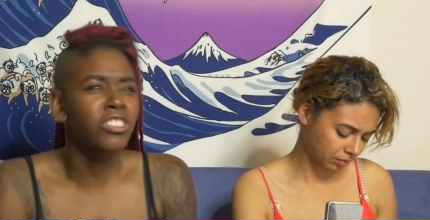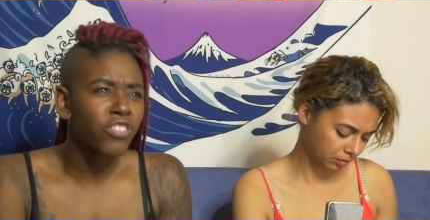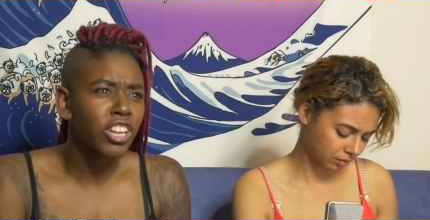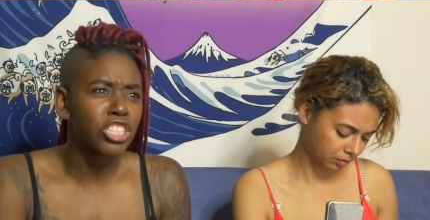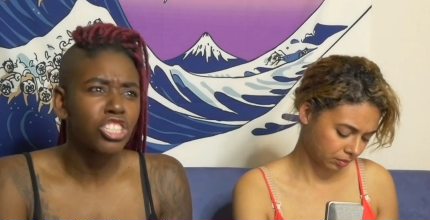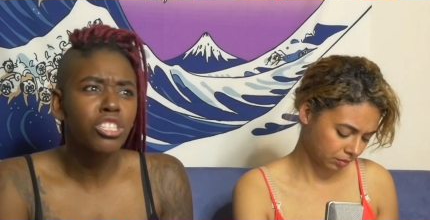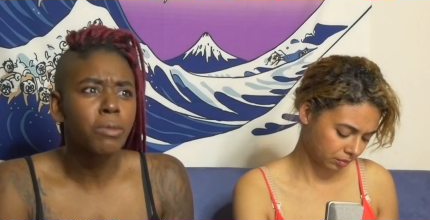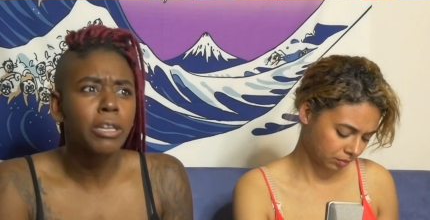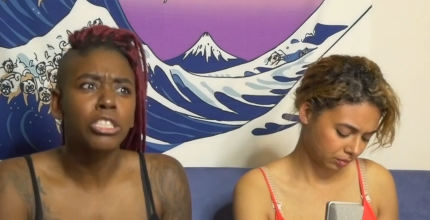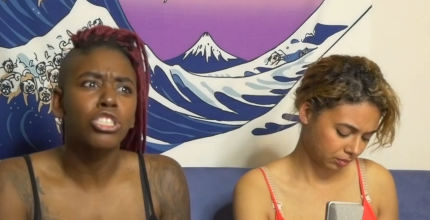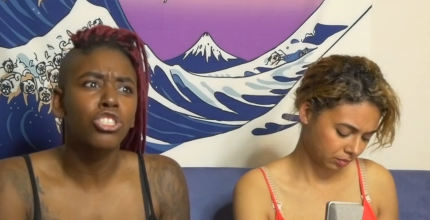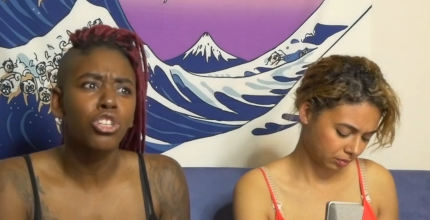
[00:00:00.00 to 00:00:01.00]
Speaker 1: just feel like she's
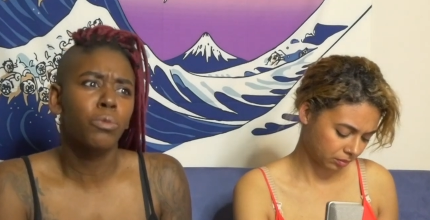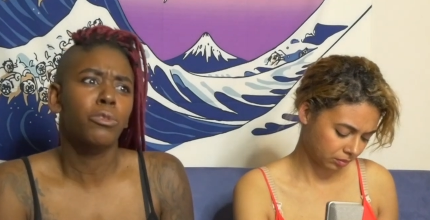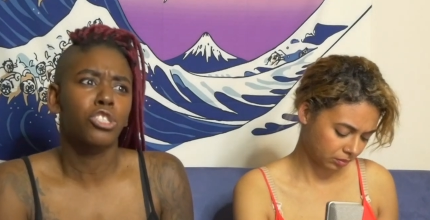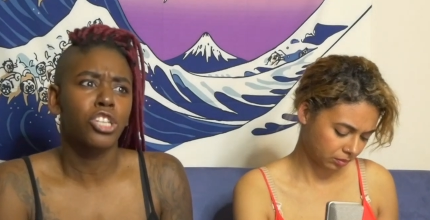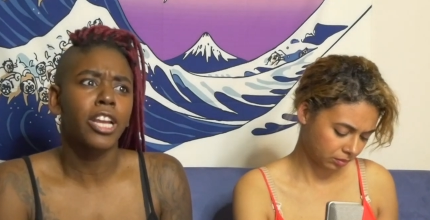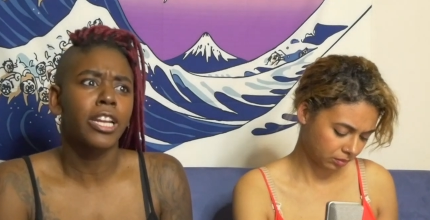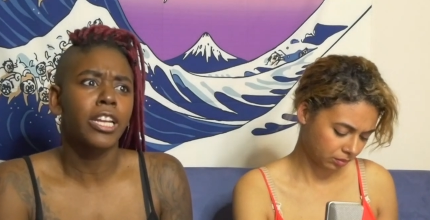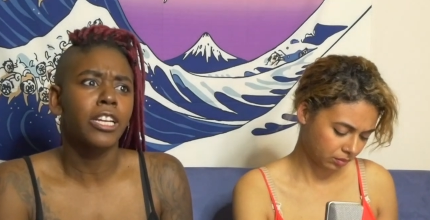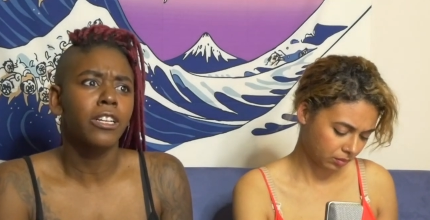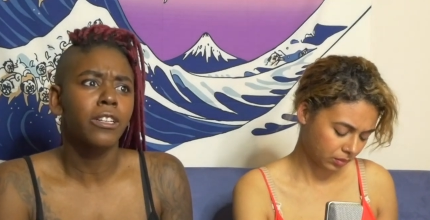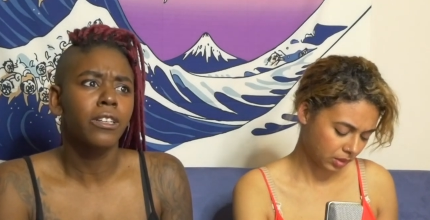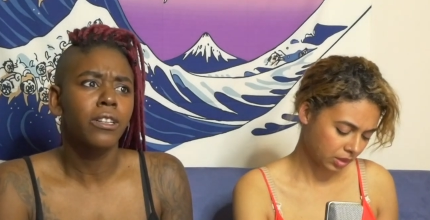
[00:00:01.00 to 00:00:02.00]
being super
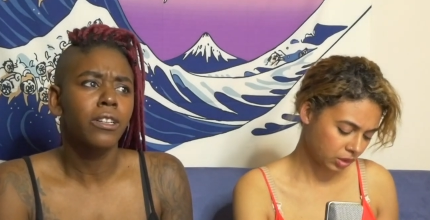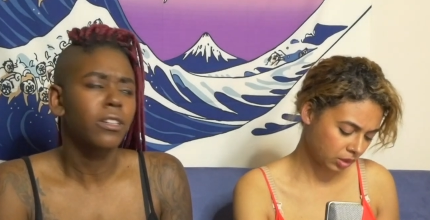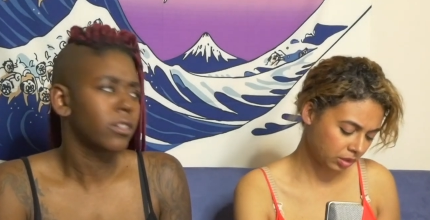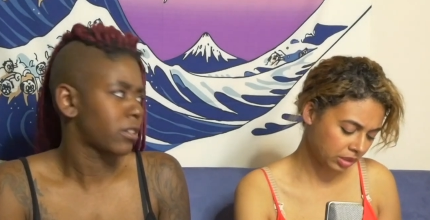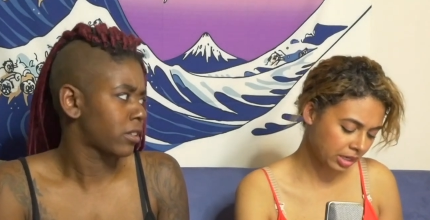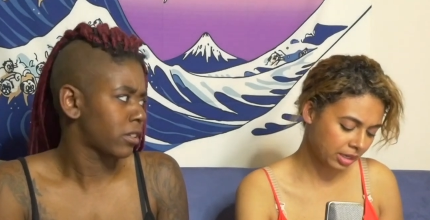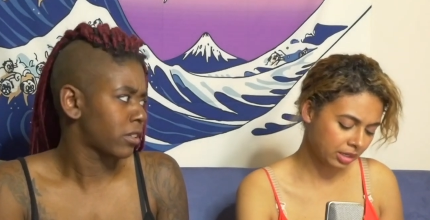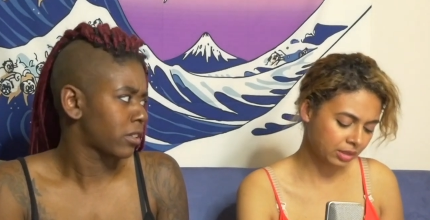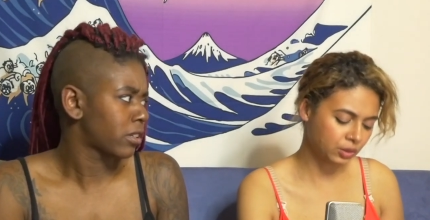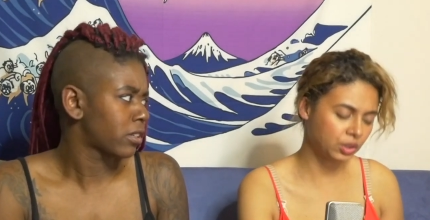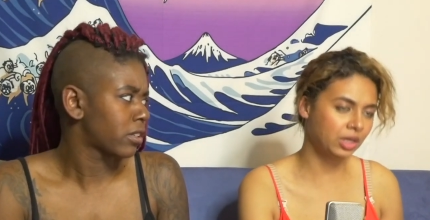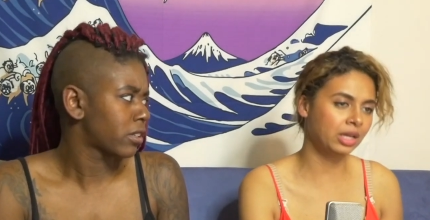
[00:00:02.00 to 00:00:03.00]
shady.
Speaker 2: She
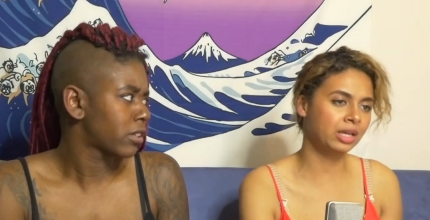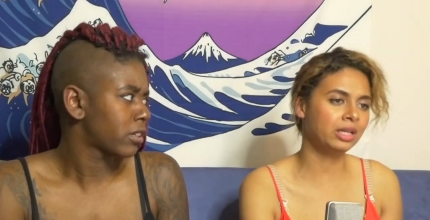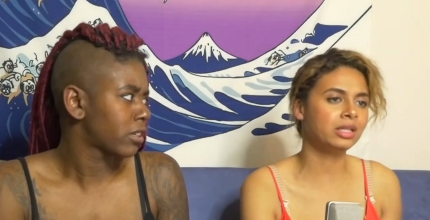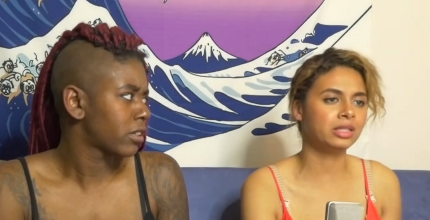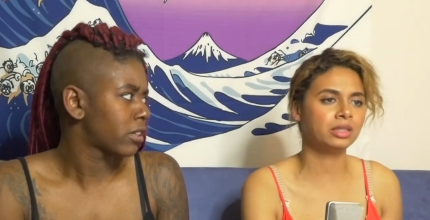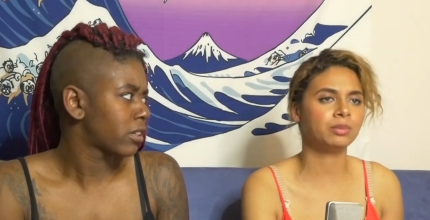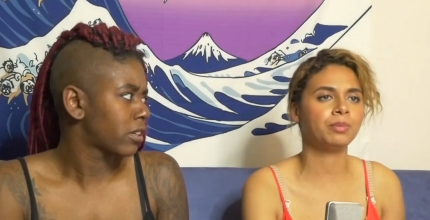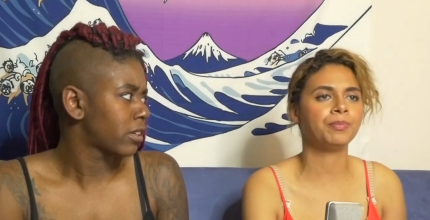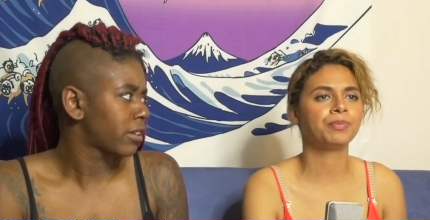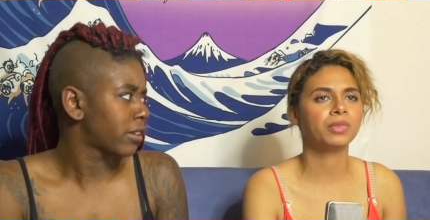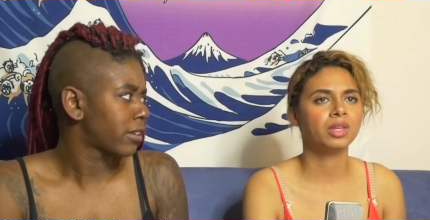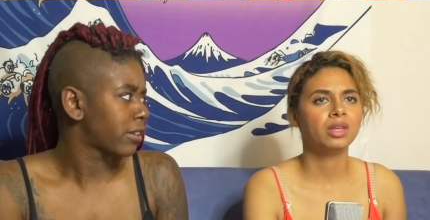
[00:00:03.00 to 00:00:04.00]
she is
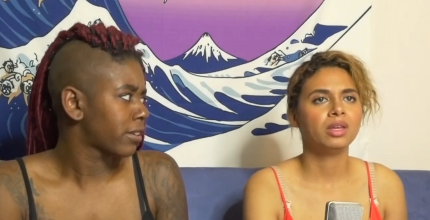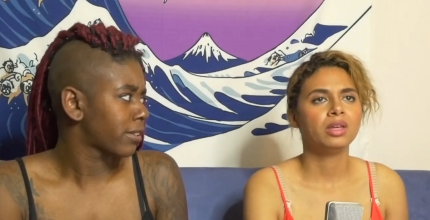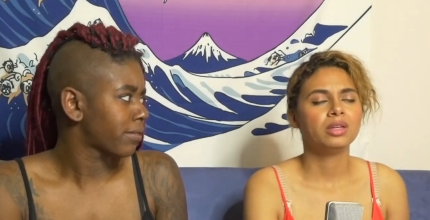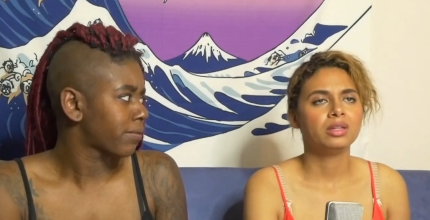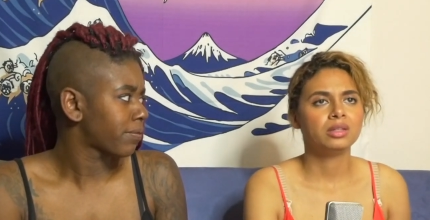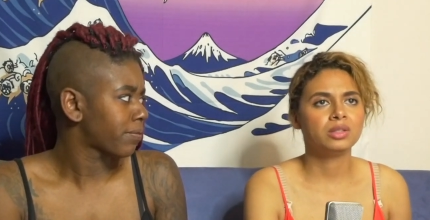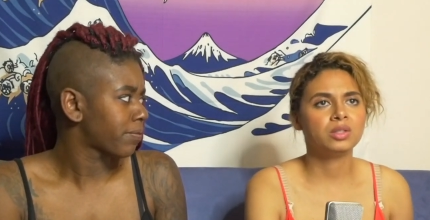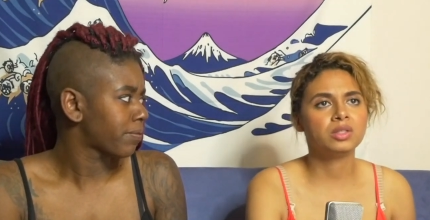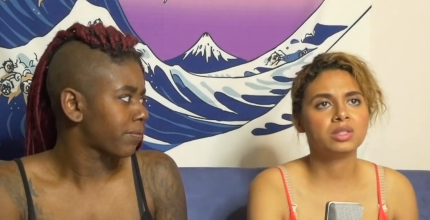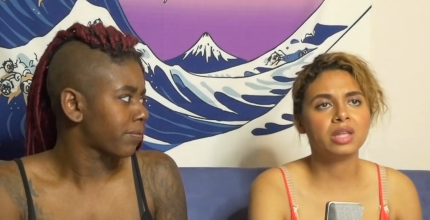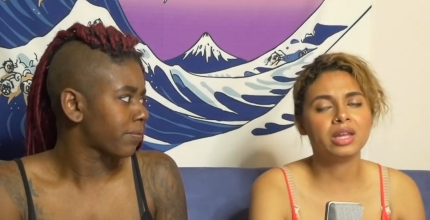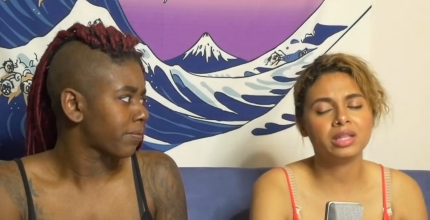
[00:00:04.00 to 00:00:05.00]

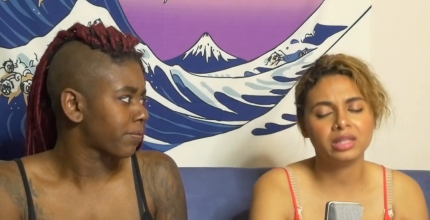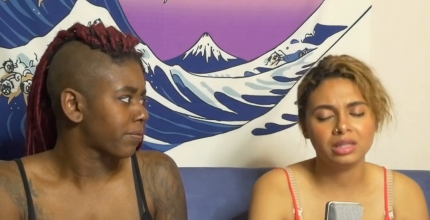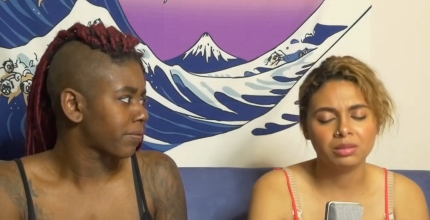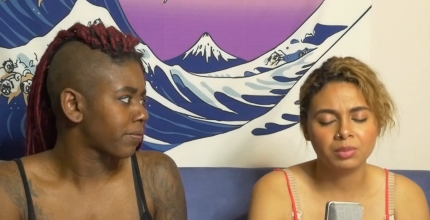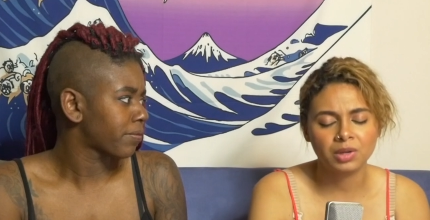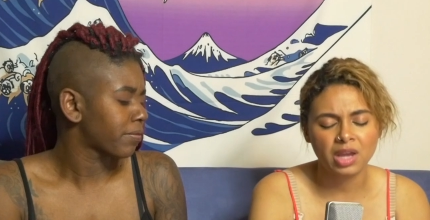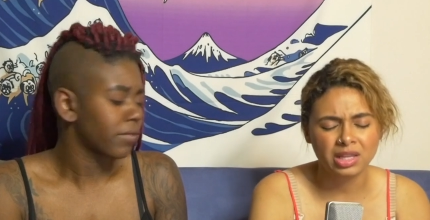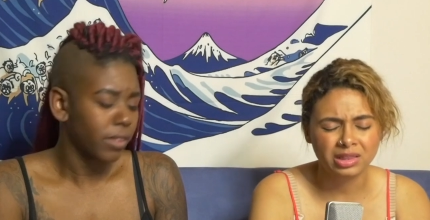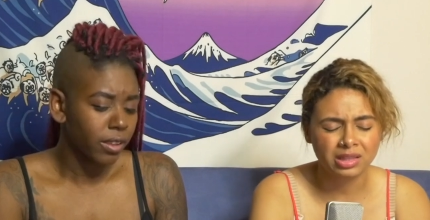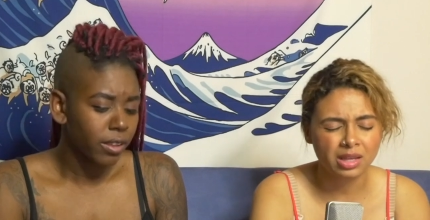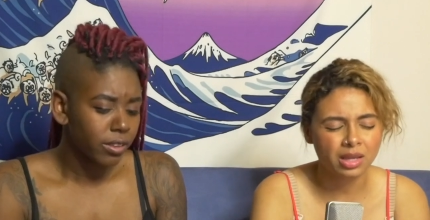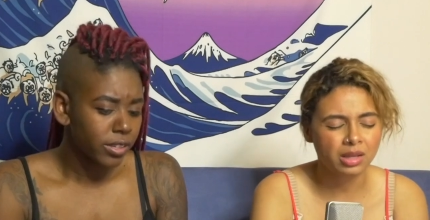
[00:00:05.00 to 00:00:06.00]
slightly, but I
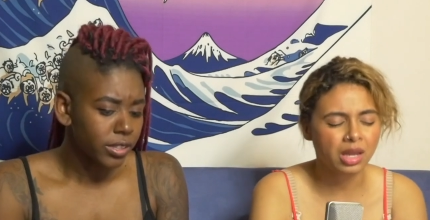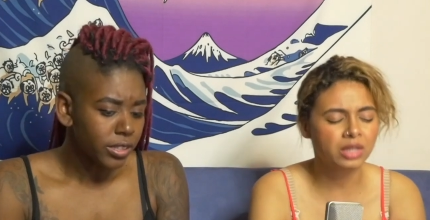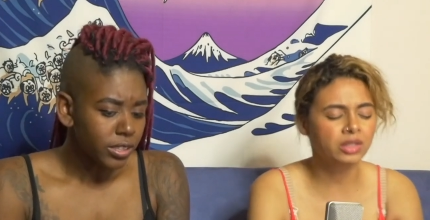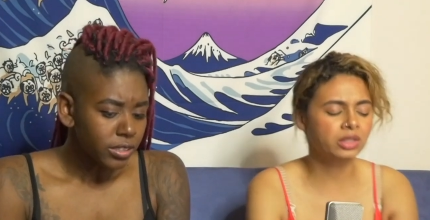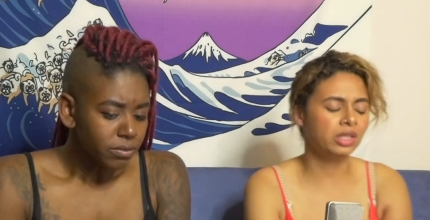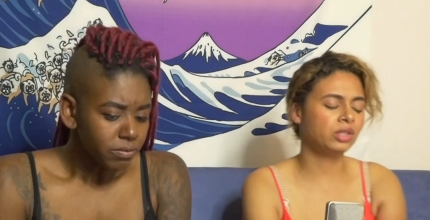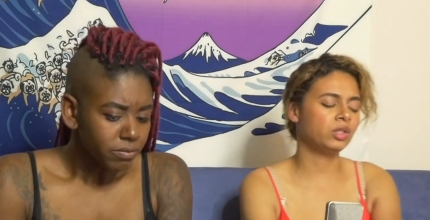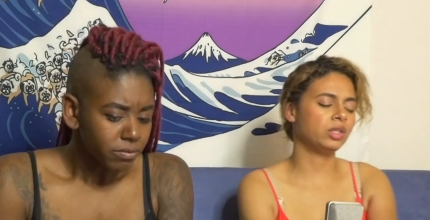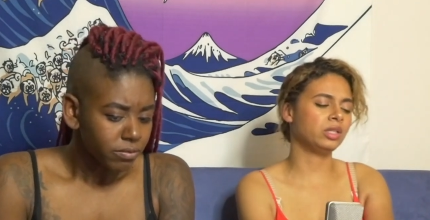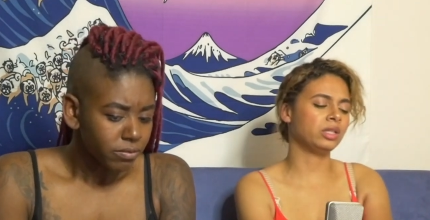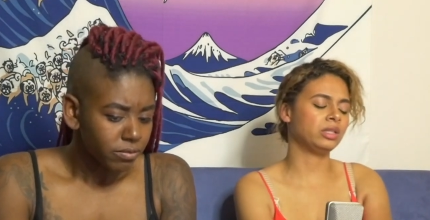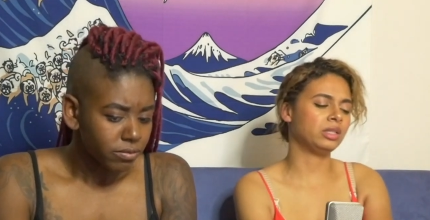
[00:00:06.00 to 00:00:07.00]
I just think she
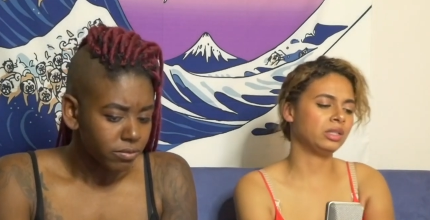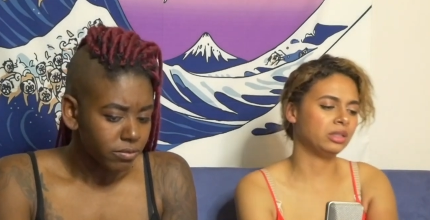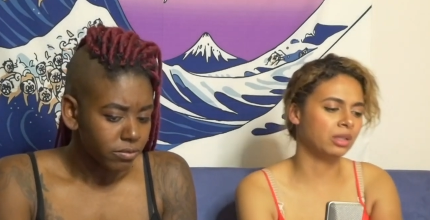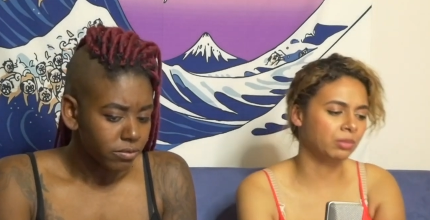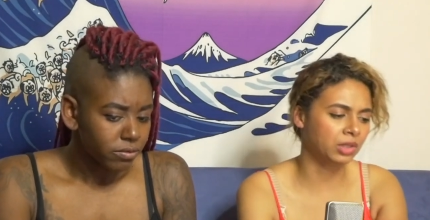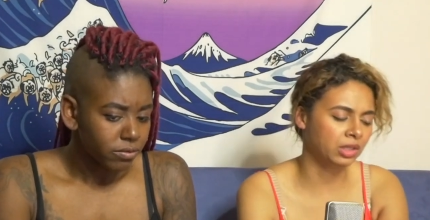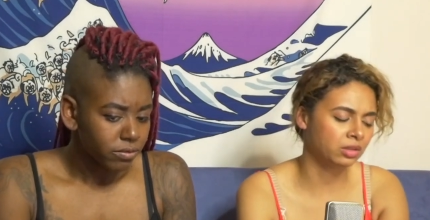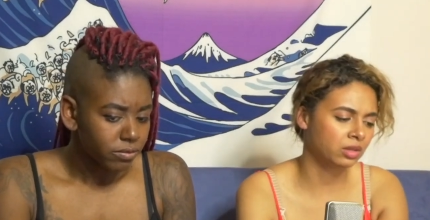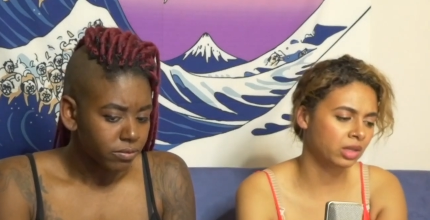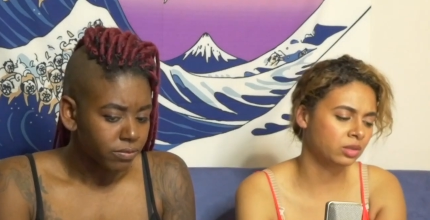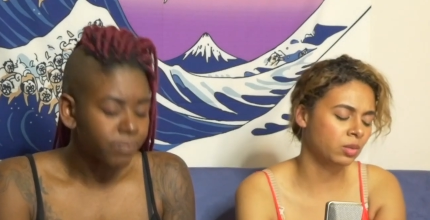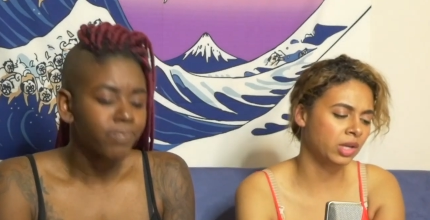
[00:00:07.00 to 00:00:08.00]
did see something, so that's